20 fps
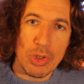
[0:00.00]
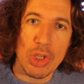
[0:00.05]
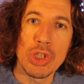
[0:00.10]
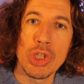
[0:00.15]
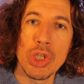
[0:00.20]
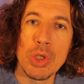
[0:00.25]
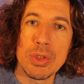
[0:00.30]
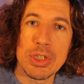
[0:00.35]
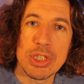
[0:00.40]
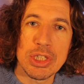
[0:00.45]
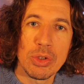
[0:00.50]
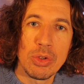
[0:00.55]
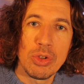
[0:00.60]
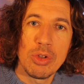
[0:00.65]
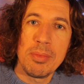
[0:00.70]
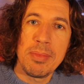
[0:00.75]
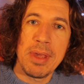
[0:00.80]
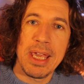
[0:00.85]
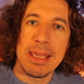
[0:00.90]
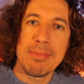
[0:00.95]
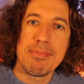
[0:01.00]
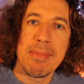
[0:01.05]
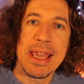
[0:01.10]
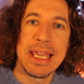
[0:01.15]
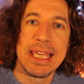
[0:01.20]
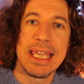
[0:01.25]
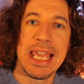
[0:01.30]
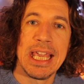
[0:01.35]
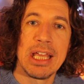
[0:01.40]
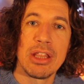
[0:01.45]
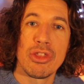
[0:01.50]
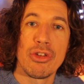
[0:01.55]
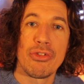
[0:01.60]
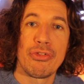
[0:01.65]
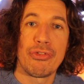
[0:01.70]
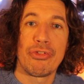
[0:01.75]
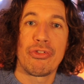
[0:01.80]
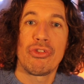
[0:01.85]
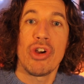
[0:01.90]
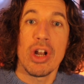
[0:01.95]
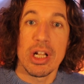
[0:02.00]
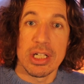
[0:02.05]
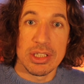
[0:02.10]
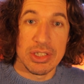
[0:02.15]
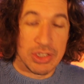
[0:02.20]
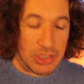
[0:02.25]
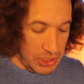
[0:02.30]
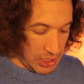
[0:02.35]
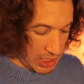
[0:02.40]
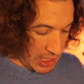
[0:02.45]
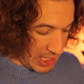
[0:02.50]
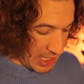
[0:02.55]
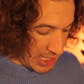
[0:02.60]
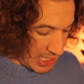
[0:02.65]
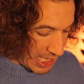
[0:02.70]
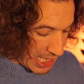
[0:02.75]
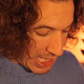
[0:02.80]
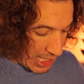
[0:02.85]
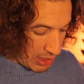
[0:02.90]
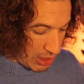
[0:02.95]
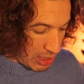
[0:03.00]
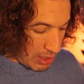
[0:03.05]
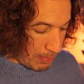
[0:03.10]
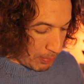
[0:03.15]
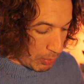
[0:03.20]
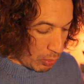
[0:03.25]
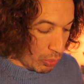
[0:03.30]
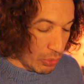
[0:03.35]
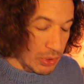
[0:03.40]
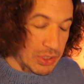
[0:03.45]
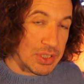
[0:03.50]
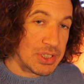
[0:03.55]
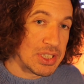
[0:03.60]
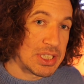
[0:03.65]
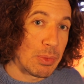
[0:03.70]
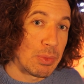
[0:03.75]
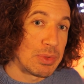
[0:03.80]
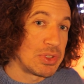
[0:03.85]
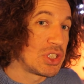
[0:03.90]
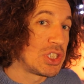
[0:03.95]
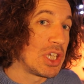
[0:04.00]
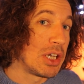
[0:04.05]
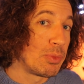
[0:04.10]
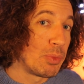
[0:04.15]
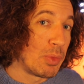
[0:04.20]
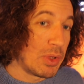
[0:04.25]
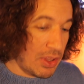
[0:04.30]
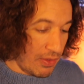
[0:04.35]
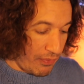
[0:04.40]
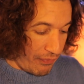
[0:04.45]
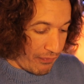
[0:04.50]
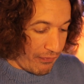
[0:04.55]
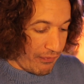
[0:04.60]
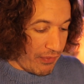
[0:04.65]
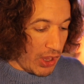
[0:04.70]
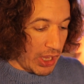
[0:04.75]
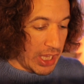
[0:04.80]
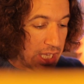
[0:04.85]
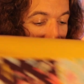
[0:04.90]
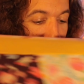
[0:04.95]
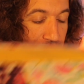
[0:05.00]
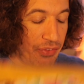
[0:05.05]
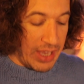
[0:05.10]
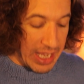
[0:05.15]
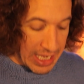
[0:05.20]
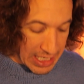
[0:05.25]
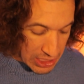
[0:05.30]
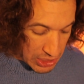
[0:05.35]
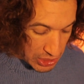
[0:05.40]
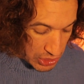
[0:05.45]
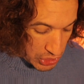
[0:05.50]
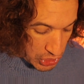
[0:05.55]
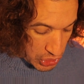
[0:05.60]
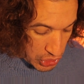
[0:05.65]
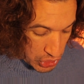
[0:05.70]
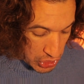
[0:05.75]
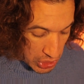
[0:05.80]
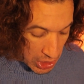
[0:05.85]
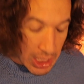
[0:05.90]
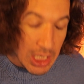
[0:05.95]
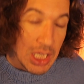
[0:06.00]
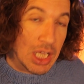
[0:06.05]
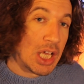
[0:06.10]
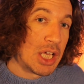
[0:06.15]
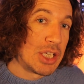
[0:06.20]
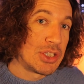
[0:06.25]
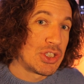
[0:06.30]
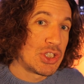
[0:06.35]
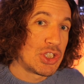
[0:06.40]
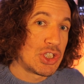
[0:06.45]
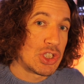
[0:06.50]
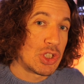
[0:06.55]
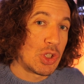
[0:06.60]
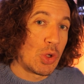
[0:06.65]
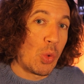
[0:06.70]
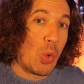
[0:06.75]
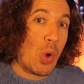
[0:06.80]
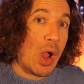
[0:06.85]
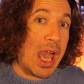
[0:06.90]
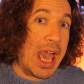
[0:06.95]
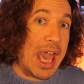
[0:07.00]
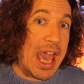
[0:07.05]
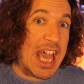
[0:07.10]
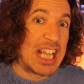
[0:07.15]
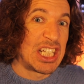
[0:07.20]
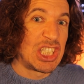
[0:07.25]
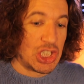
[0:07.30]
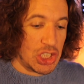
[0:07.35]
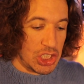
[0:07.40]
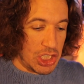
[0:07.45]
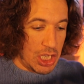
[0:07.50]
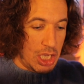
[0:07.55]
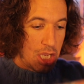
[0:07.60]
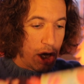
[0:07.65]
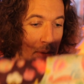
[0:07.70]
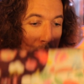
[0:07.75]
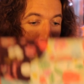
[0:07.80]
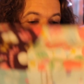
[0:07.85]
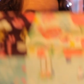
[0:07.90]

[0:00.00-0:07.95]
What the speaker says: You saw me making the front and the borders. It was done with a 5-inch square charm